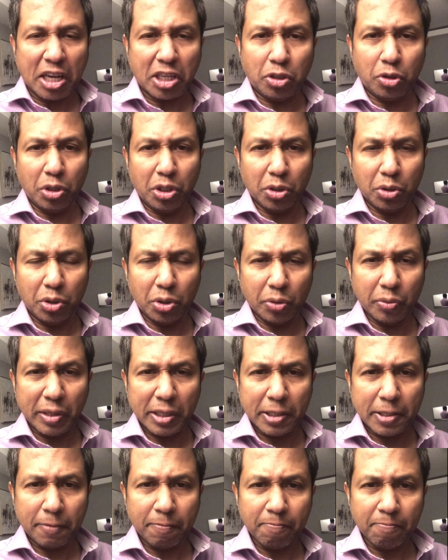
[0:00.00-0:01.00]
do you do
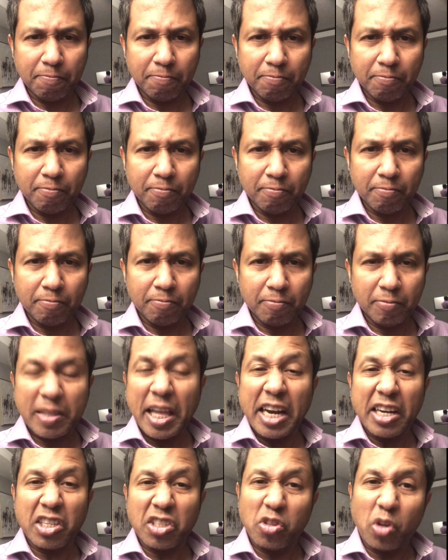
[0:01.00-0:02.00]
it? There
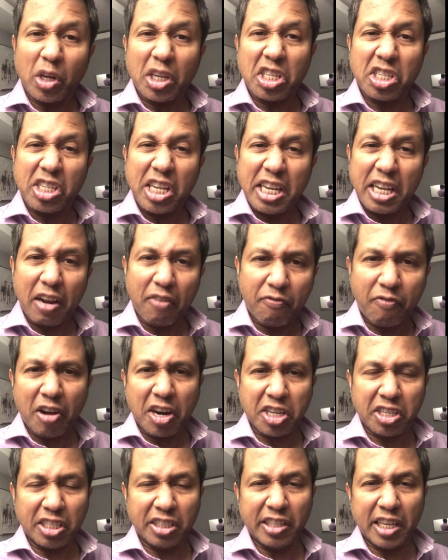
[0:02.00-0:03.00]
is not a single
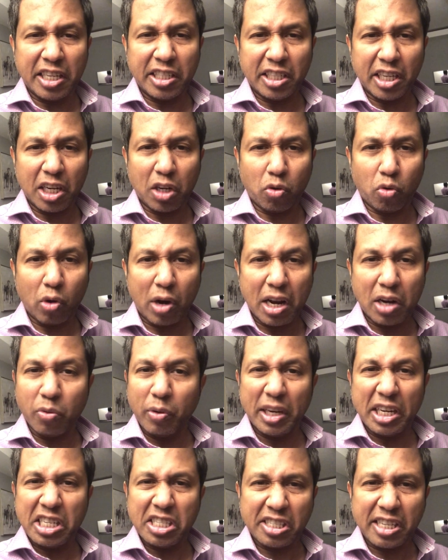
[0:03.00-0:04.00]
verse in the entire Quran where
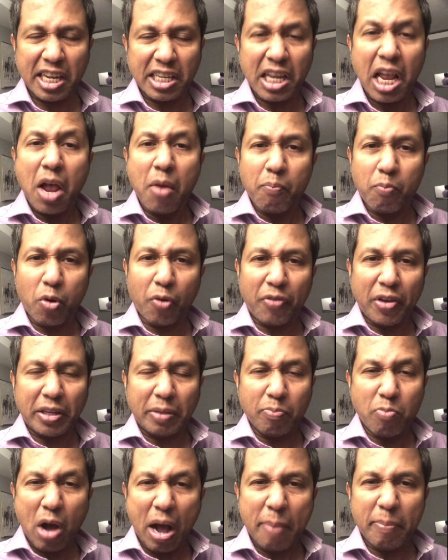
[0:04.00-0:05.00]
it says Prophet
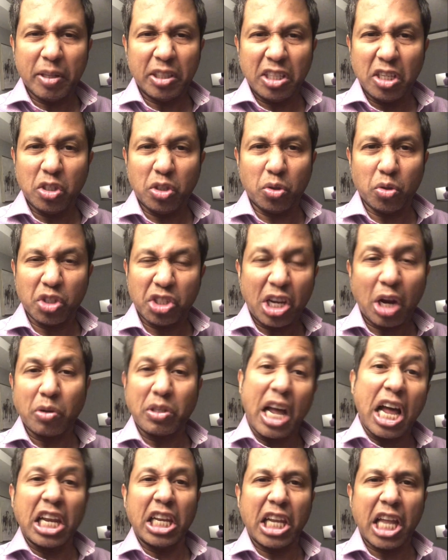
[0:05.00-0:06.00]
Muhammad used to shout
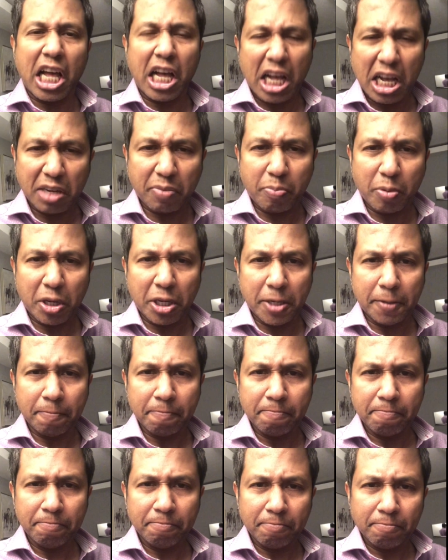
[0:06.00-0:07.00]
Allah Akbar.
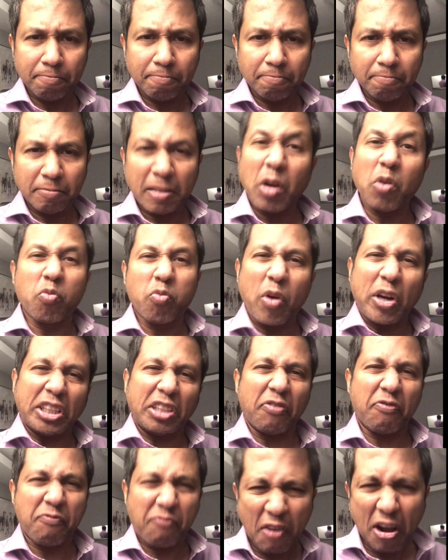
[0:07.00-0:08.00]
Then why the
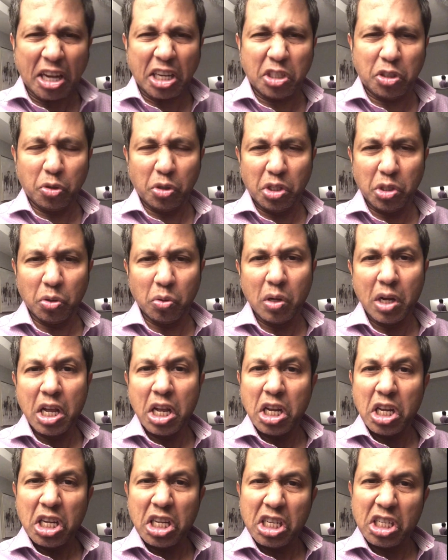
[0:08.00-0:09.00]
fuck do you
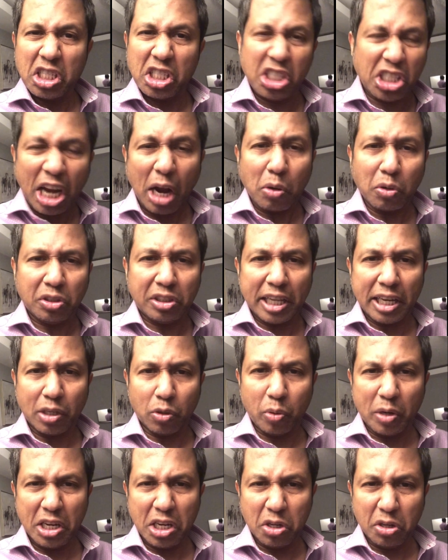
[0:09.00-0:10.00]
shout that
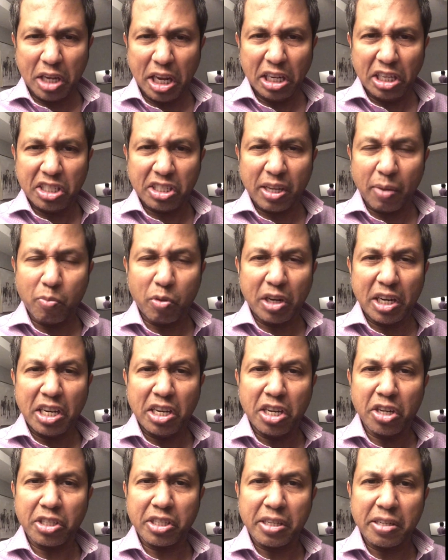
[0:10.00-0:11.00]
when you kill someone
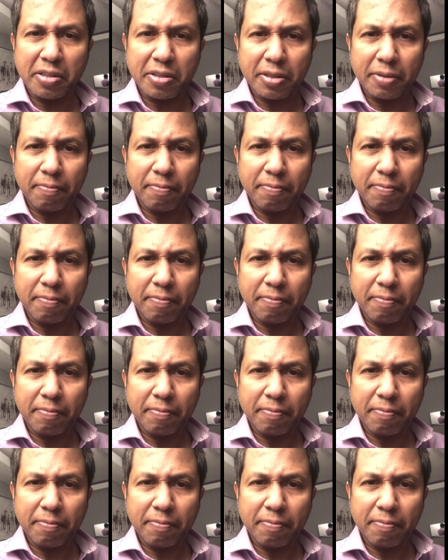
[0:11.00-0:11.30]
innocent?